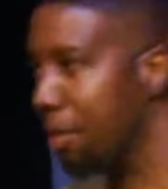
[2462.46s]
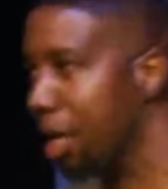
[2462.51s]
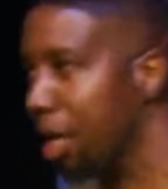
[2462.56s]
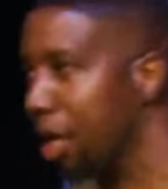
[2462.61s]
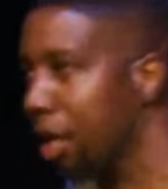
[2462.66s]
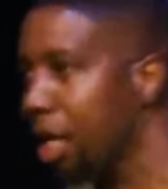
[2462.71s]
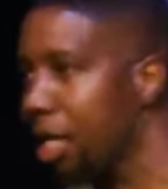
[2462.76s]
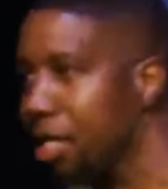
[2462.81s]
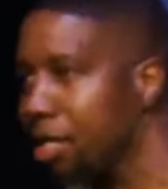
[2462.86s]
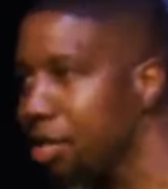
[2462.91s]

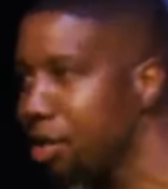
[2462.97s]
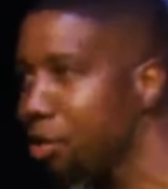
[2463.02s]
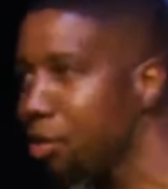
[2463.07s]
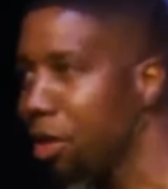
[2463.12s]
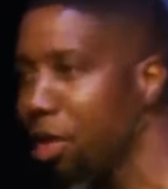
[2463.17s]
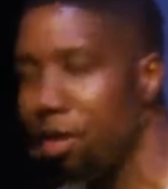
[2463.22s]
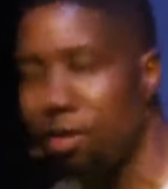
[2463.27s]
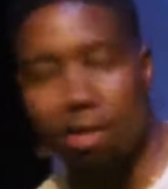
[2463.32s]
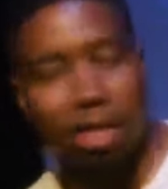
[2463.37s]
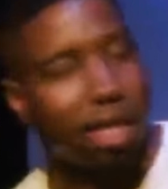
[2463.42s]
medication
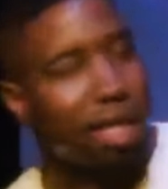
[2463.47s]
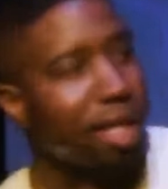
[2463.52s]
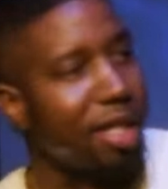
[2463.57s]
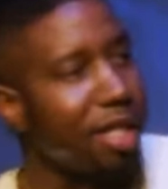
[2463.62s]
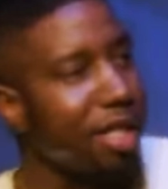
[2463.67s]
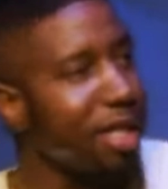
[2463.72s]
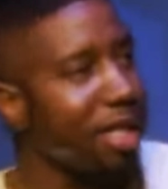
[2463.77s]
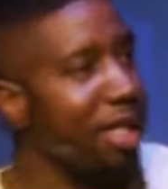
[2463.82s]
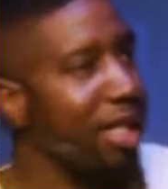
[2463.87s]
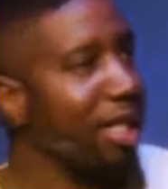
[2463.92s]
12
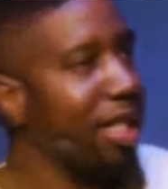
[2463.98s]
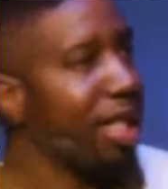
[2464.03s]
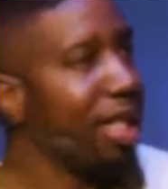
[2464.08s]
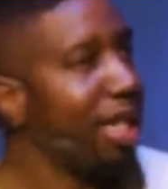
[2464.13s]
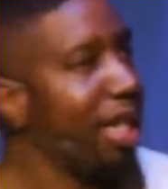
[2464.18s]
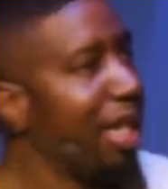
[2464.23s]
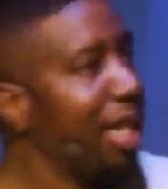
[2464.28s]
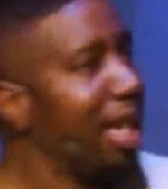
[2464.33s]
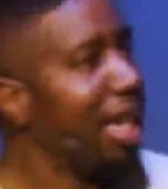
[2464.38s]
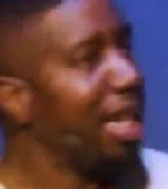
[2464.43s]
years.
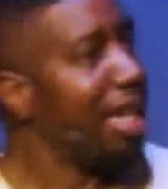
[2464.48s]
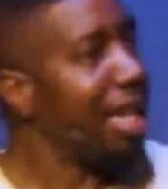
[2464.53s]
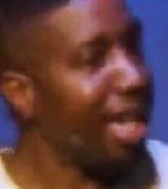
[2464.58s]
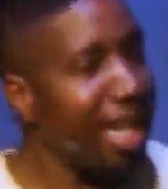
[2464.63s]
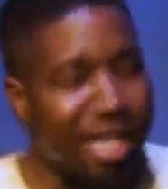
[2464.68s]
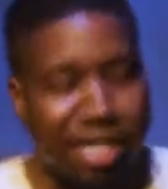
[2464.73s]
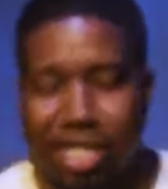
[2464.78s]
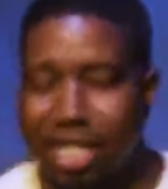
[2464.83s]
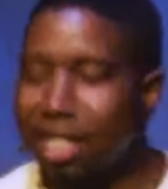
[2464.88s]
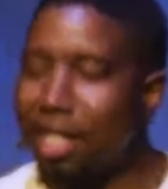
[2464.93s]
And
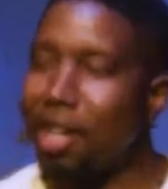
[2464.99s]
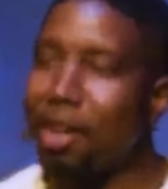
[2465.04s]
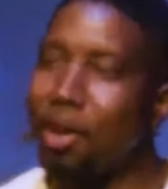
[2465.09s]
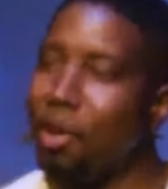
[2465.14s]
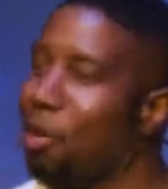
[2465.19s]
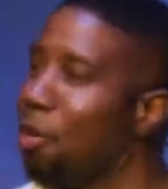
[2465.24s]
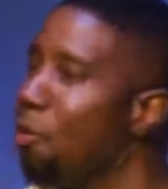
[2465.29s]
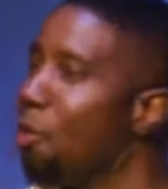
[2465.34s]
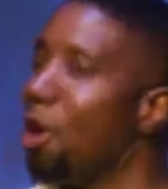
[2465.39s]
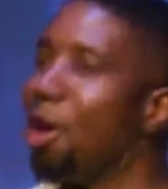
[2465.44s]
here she go.
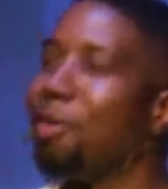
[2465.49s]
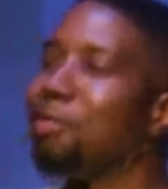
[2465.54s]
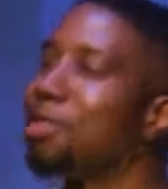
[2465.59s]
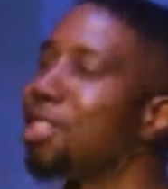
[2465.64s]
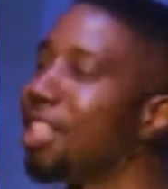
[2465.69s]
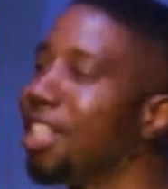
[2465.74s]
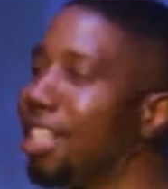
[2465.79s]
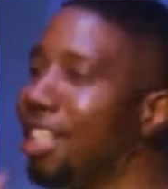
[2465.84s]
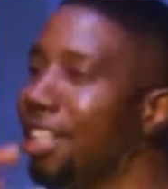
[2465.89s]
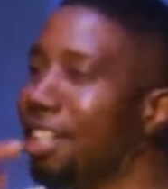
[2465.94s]
Welcome
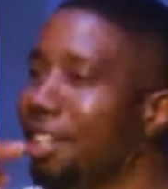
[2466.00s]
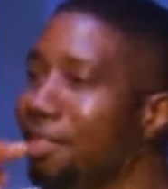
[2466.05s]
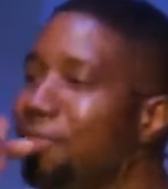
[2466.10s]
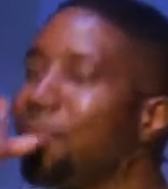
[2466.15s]
to the club.